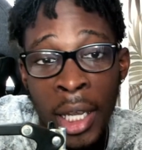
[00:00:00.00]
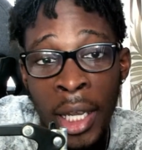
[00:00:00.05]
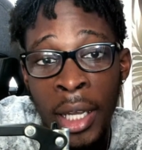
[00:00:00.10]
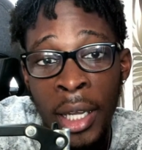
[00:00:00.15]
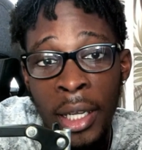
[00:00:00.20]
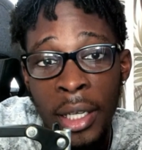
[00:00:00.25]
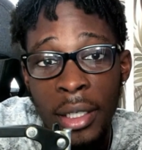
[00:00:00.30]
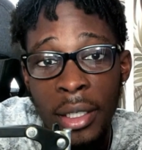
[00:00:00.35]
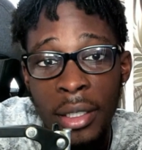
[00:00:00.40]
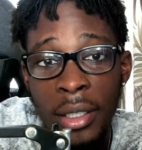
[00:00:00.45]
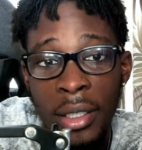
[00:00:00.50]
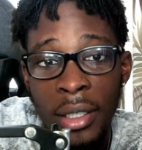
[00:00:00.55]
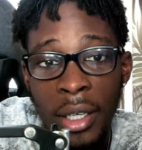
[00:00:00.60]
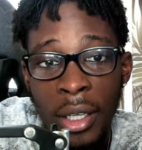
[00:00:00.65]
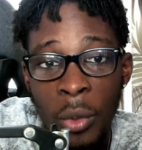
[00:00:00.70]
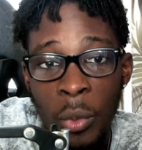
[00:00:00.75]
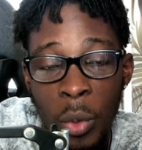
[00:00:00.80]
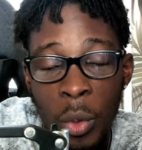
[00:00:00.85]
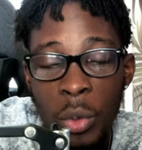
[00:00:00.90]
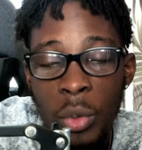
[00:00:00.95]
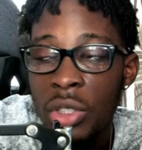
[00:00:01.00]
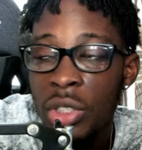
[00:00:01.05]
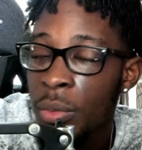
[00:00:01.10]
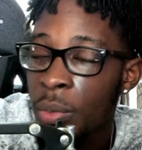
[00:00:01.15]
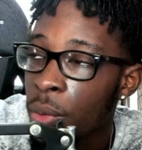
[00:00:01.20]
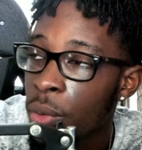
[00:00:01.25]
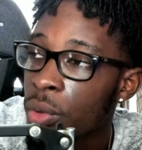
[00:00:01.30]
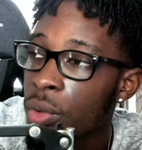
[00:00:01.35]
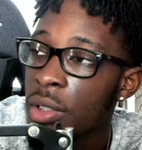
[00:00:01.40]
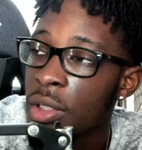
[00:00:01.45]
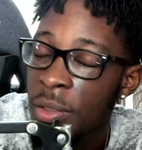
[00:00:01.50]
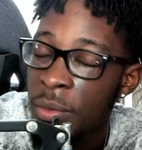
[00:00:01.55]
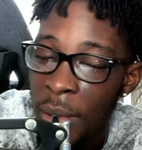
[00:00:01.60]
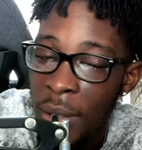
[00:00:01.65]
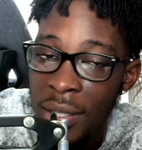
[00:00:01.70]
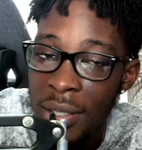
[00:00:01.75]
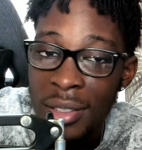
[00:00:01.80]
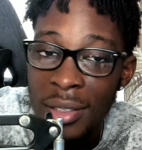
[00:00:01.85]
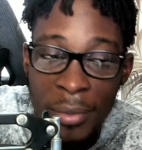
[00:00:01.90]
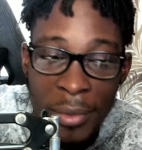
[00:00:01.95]
and we were supposed to
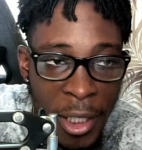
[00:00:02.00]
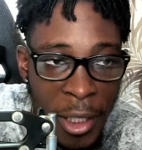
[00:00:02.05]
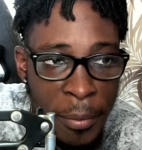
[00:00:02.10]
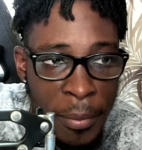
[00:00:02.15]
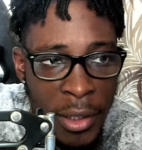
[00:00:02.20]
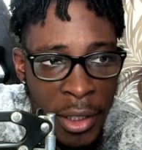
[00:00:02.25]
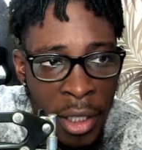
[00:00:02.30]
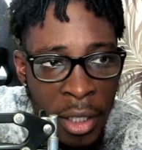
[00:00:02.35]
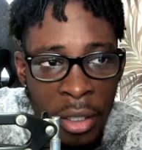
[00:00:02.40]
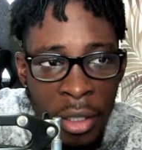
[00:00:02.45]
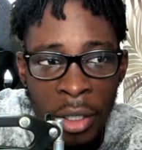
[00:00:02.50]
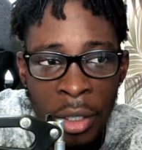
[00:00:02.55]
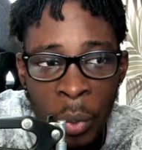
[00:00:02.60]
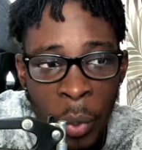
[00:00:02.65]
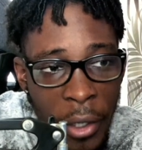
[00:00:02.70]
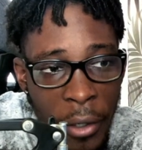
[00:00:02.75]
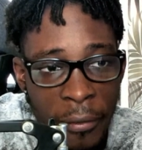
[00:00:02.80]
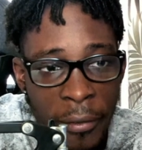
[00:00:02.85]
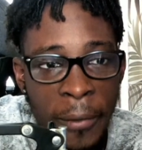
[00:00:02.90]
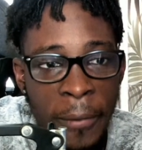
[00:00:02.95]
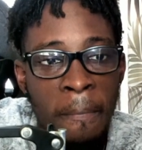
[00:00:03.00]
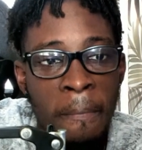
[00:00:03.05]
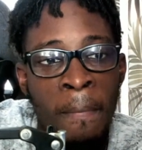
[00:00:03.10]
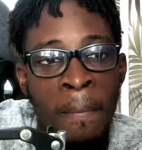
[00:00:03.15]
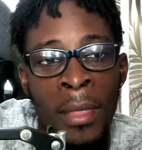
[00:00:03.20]
spend some time together or whatever.